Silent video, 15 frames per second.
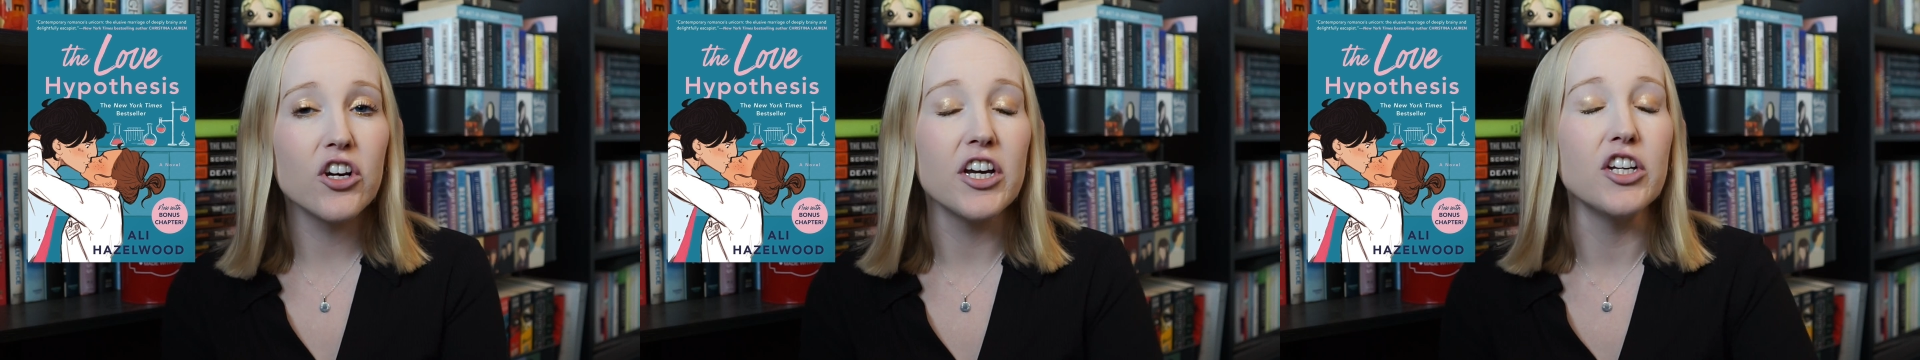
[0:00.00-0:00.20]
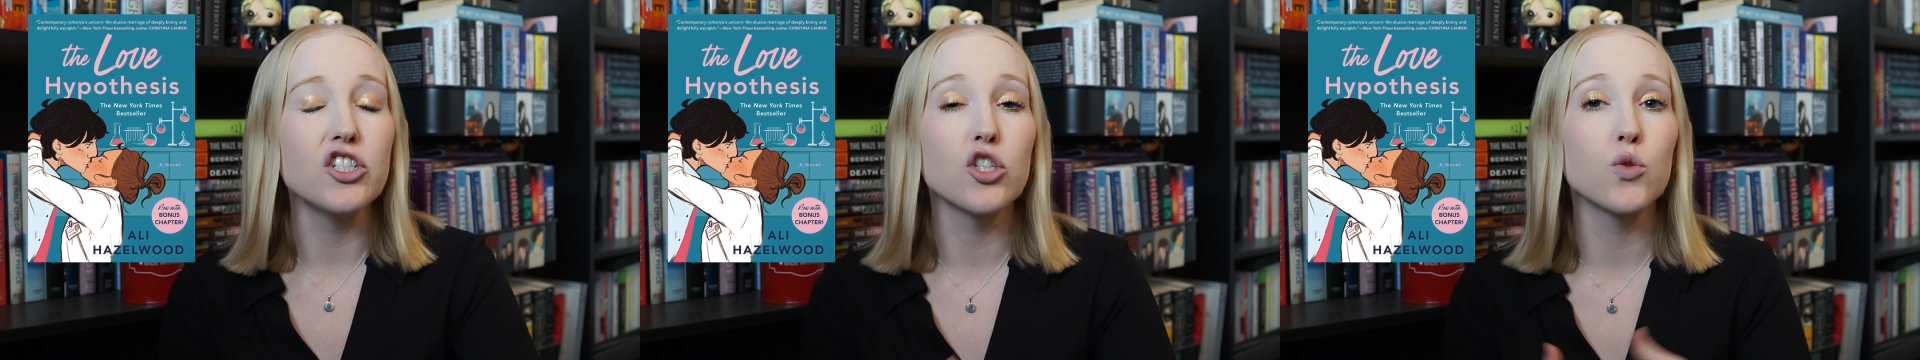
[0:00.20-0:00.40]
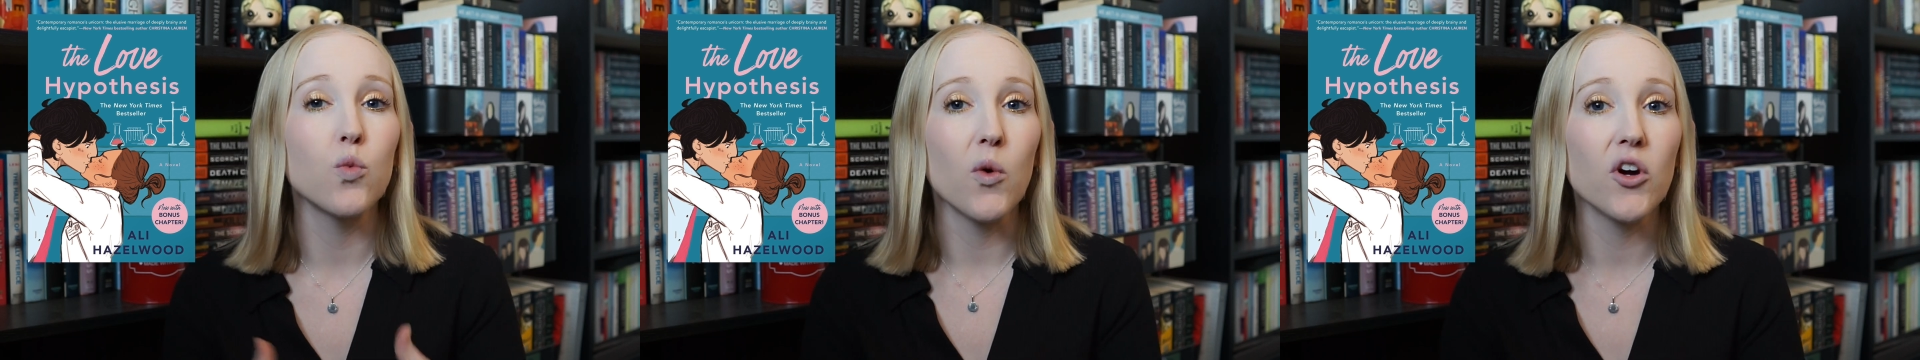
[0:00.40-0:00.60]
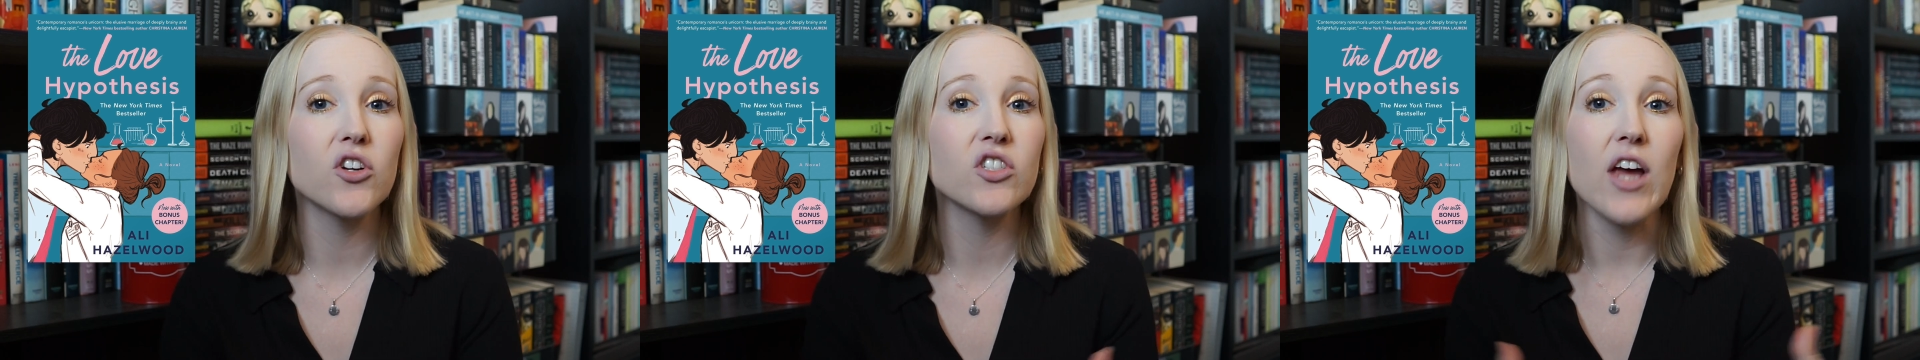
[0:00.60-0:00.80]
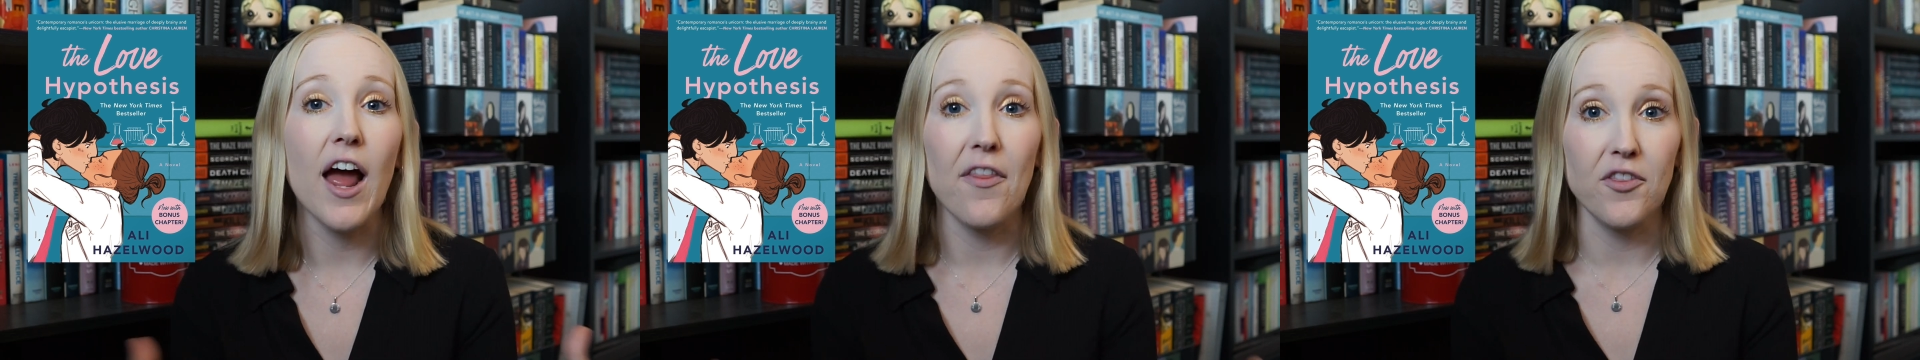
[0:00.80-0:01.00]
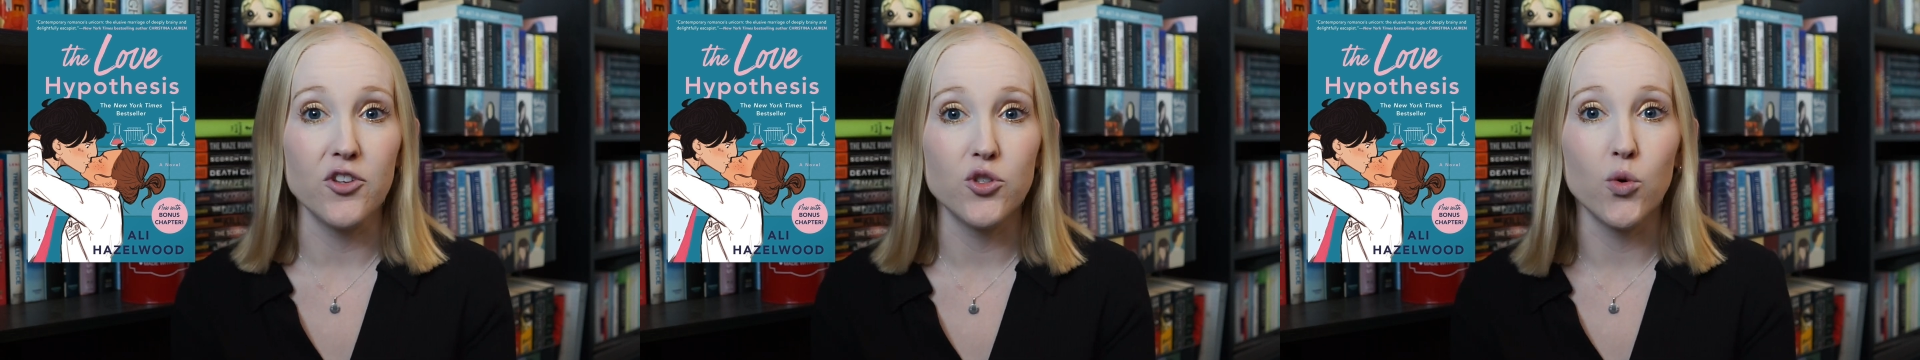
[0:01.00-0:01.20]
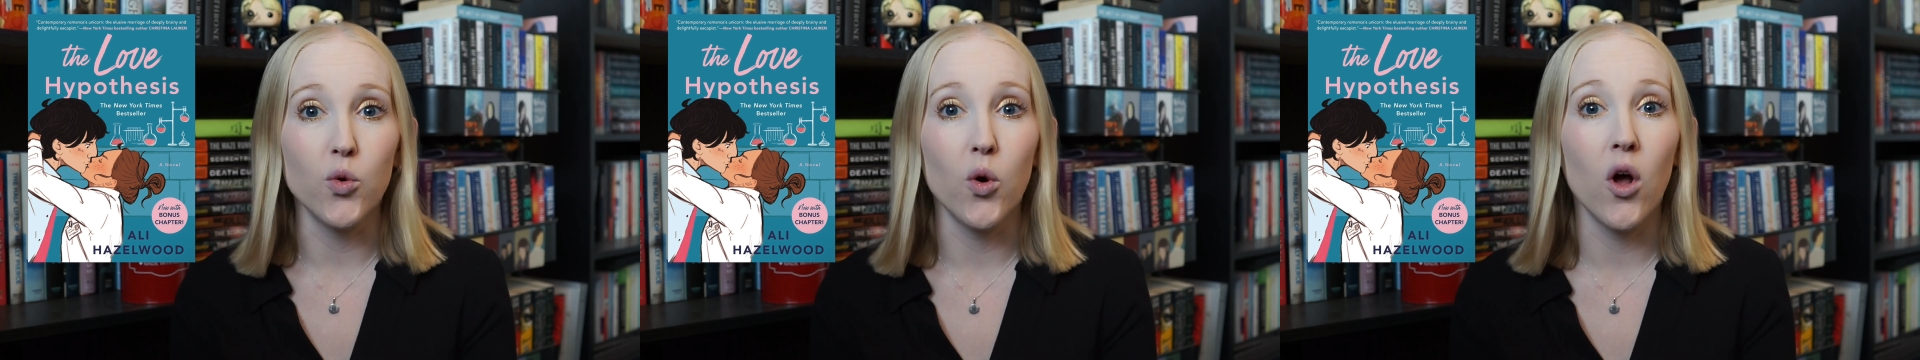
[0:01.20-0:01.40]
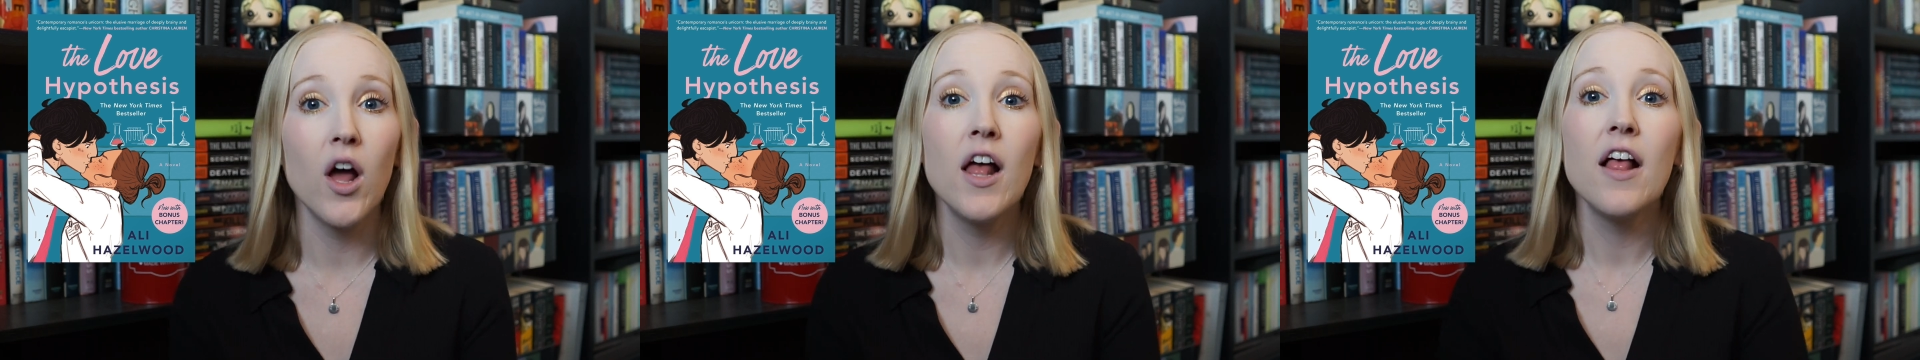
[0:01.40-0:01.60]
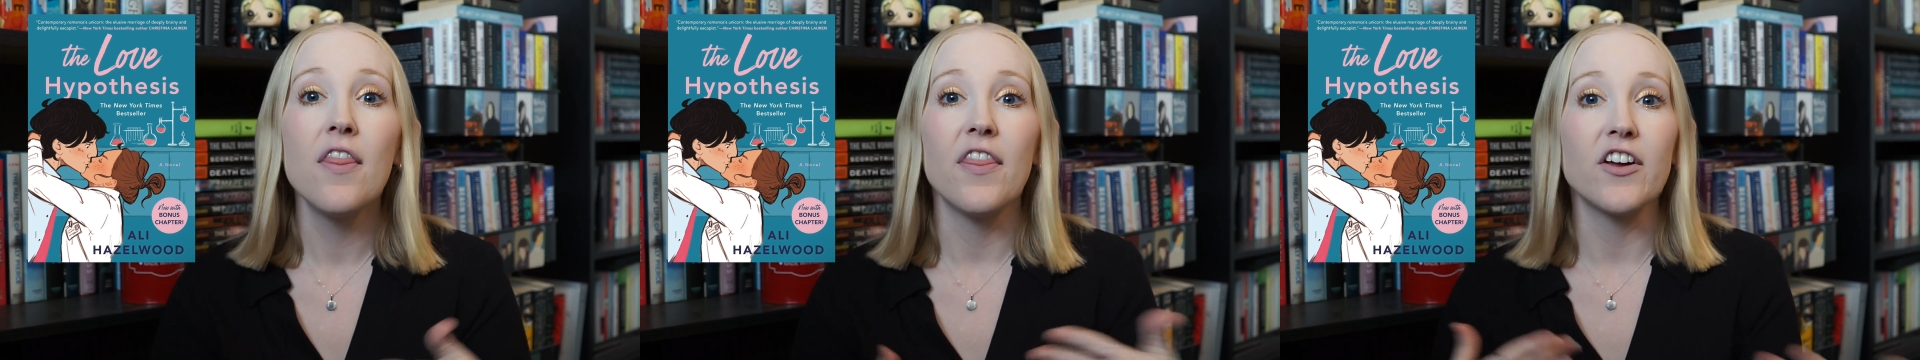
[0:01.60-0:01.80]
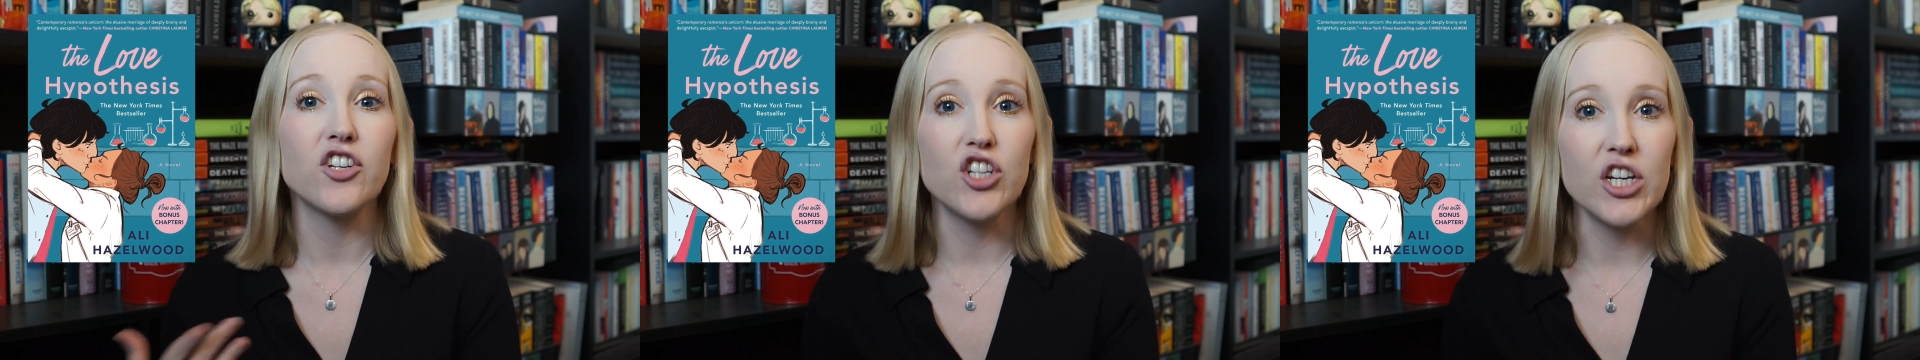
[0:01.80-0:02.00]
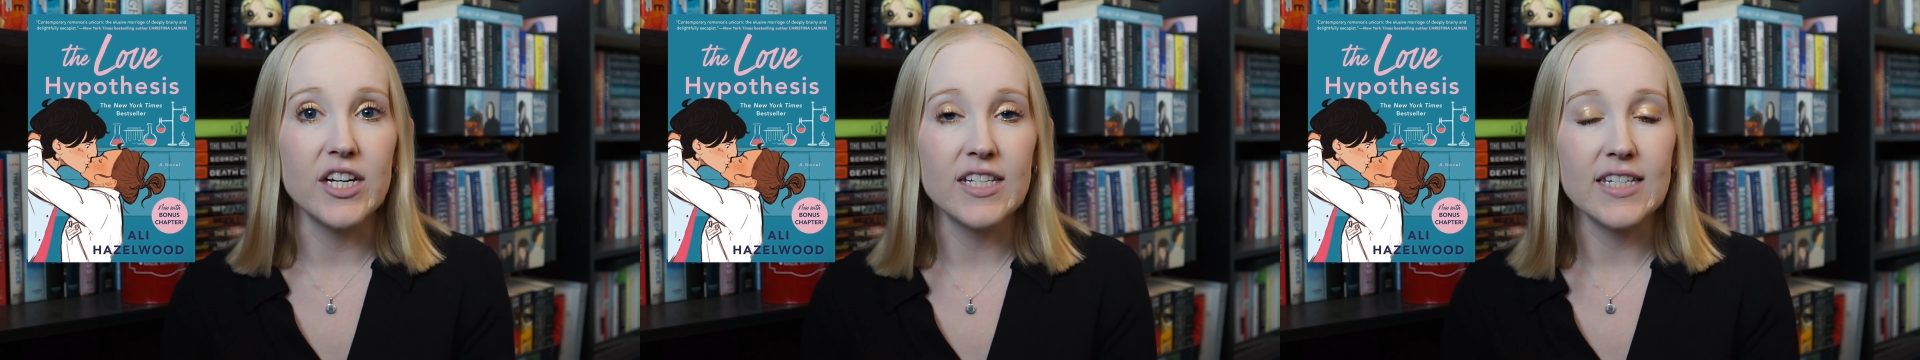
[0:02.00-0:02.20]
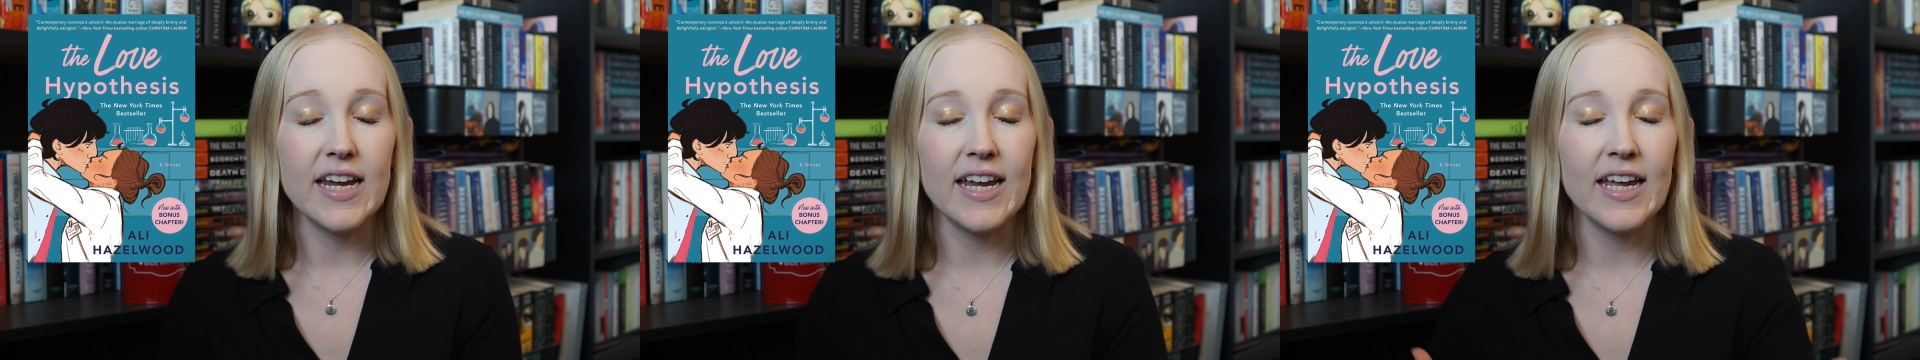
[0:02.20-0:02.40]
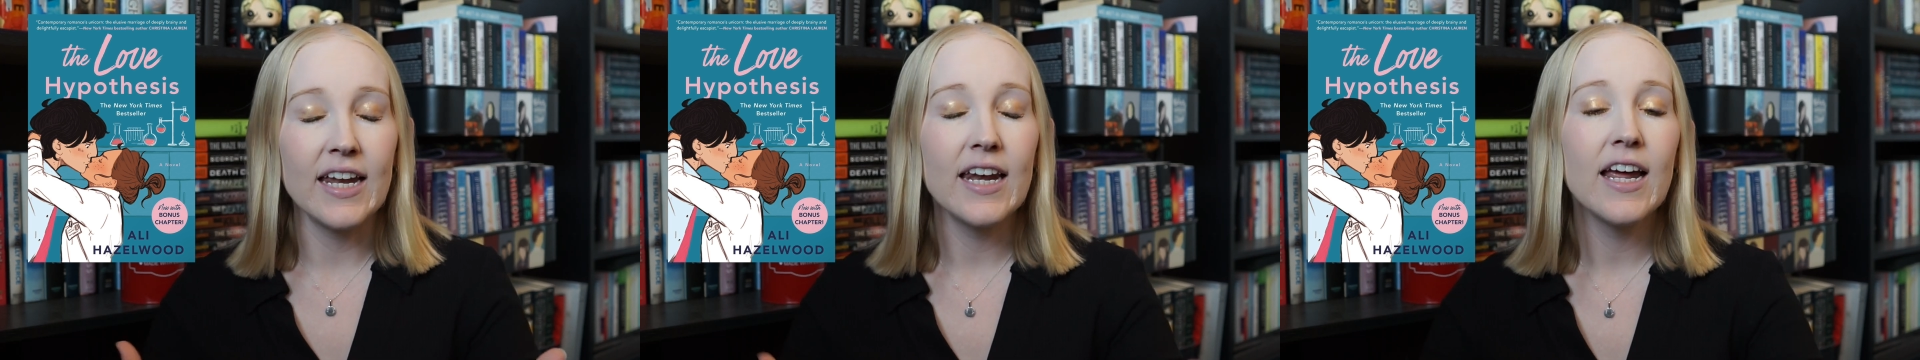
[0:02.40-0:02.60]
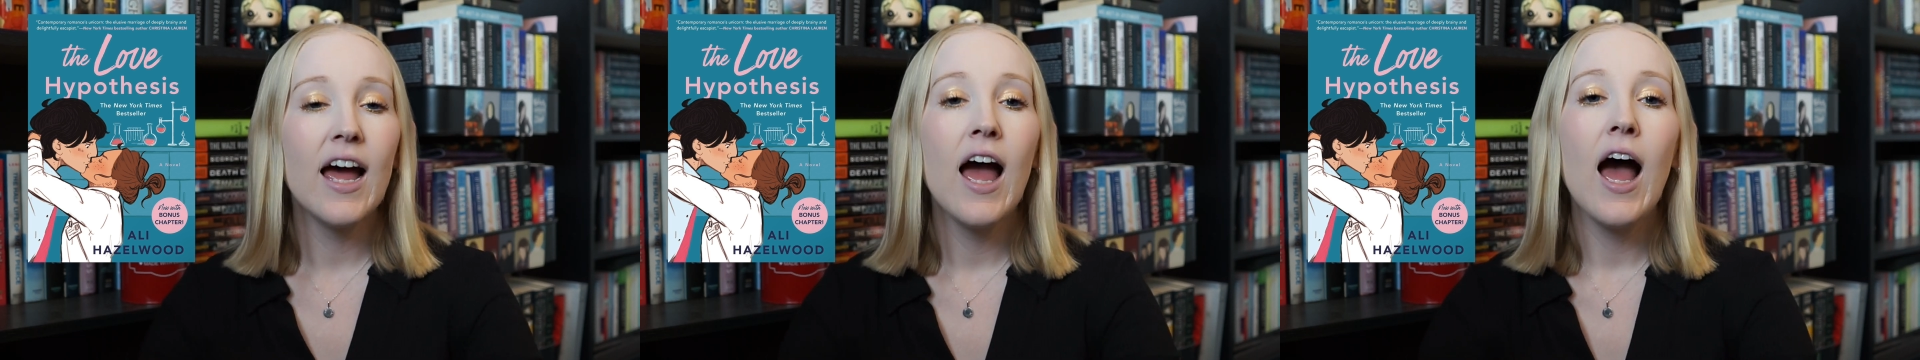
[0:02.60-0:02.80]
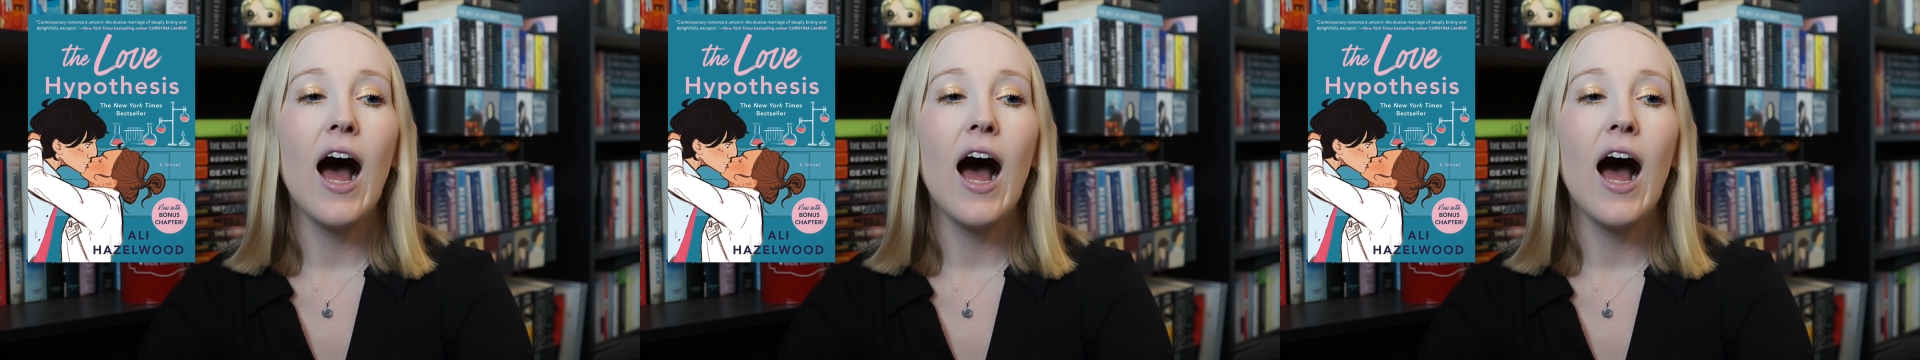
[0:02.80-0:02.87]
he just works at the school that she is in.